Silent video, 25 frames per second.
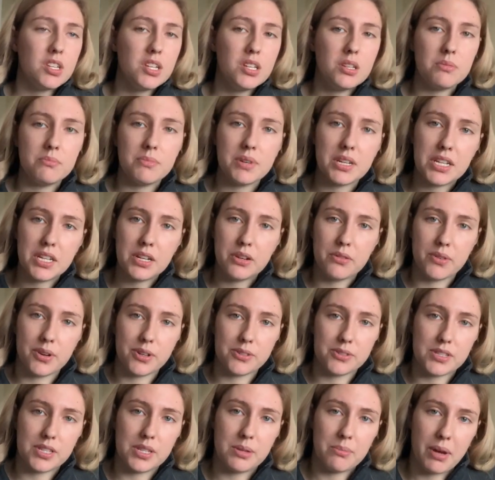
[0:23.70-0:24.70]
you might hear
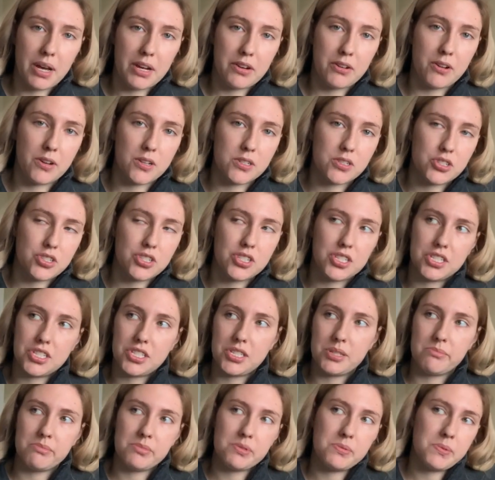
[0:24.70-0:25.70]
Rose in the background. She
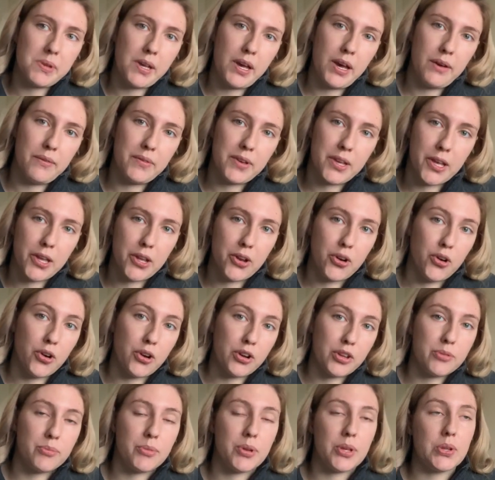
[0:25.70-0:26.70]
seems to be having an
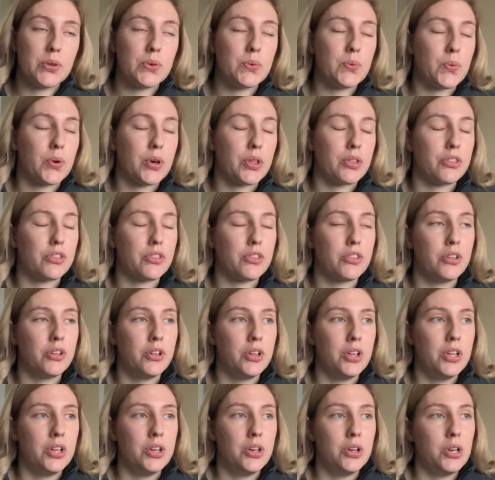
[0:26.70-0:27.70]
argument with
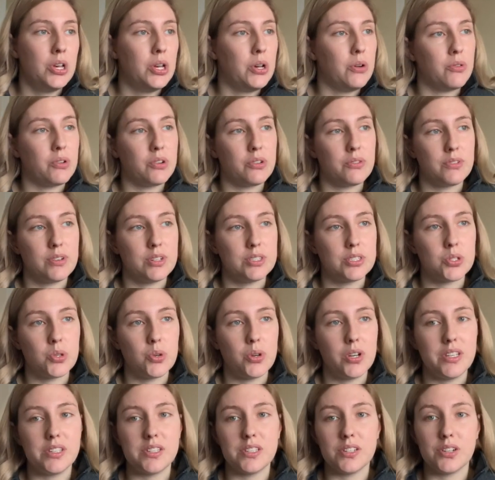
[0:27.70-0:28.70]
one of her
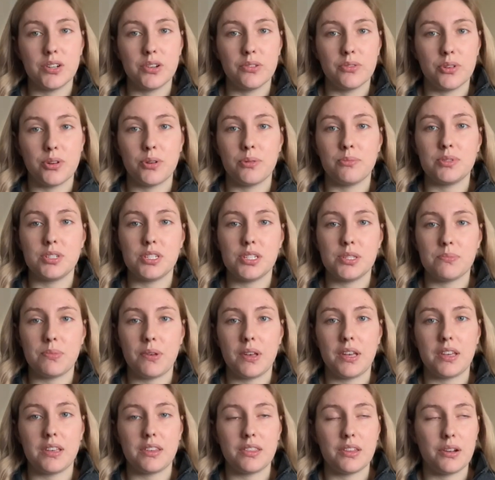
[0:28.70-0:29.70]
toys in her room. She's
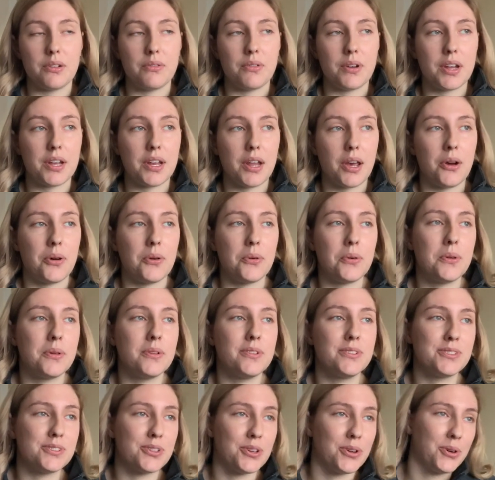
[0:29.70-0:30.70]
playing in there right now,
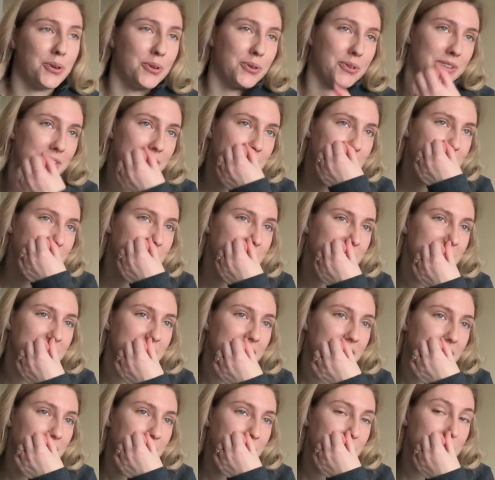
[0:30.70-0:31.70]
so
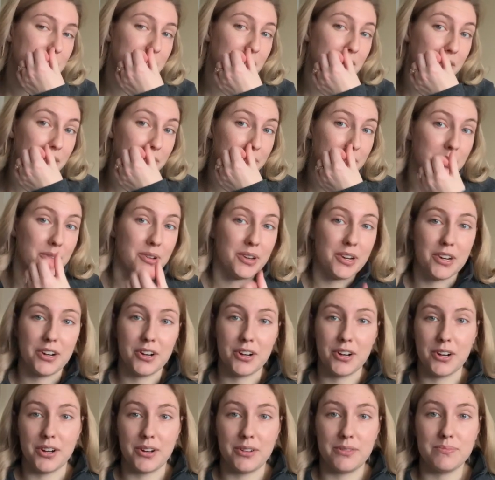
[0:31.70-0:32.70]
sorry if you hear
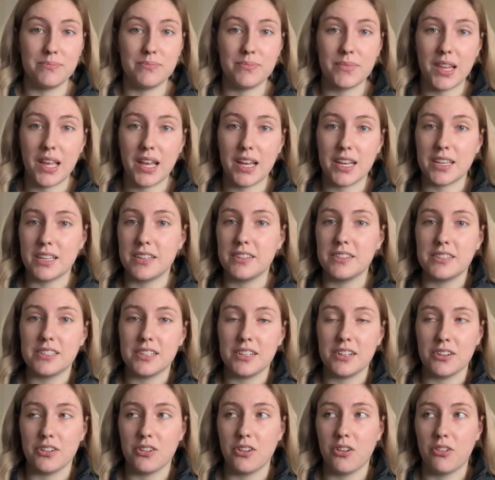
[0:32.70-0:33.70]
her. I can
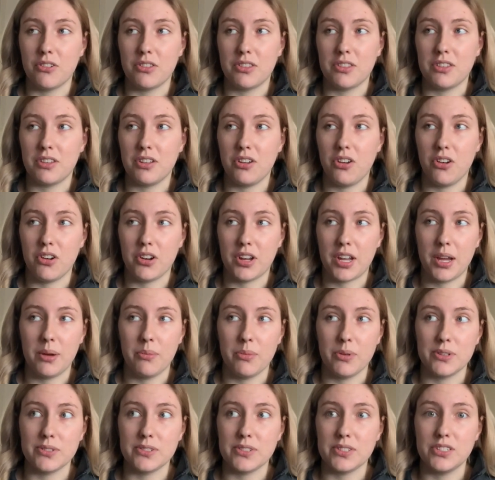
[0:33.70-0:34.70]
see her on our
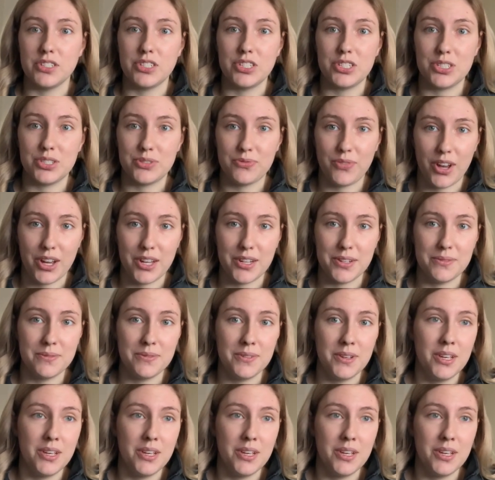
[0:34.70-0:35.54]
cameras and she's fine.